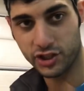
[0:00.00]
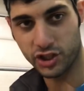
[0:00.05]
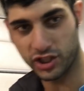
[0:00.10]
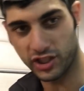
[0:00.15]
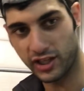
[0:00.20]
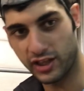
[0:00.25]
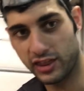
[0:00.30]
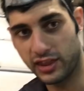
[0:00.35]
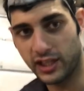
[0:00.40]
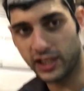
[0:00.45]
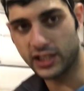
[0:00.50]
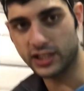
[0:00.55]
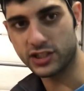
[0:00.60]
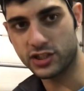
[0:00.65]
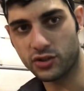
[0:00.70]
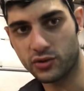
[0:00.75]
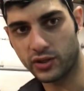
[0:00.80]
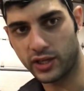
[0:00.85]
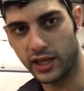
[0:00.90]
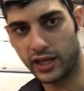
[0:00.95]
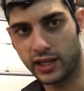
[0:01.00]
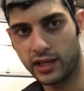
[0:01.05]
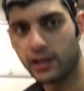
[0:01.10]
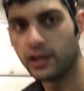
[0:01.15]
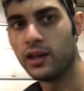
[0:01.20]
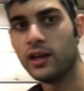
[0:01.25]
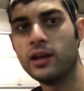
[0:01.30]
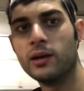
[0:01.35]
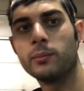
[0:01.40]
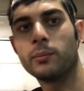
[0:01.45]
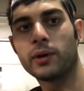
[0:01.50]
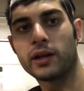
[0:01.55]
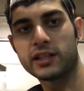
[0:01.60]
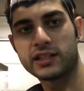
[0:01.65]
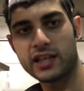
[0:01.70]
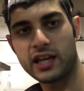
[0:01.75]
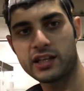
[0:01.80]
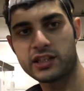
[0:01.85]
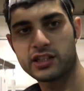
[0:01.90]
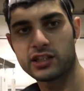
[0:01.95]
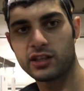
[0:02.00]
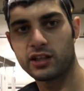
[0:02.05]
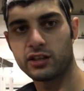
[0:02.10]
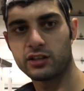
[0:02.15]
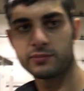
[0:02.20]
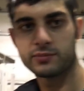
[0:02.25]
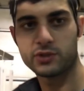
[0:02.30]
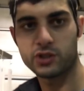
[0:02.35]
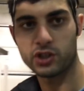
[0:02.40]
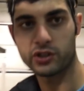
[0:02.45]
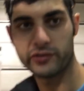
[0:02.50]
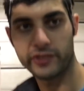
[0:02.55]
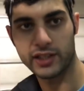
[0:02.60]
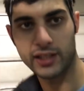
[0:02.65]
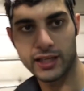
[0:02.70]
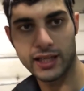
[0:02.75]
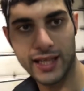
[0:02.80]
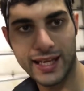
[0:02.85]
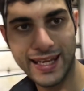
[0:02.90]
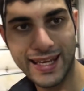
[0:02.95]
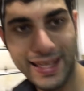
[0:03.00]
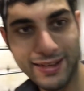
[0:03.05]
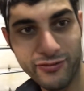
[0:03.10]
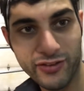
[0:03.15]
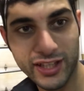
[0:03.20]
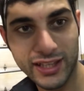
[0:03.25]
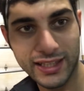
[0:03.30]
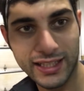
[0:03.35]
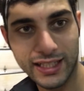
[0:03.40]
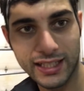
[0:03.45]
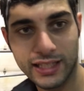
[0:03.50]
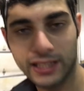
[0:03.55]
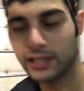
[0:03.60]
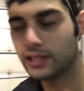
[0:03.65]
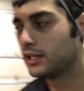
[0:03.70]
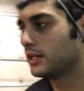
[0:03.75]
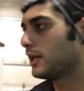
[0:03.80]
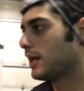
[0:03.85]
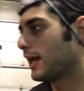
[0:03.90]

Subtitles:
You're going to think it's okay, but it's actually not absorbing evenly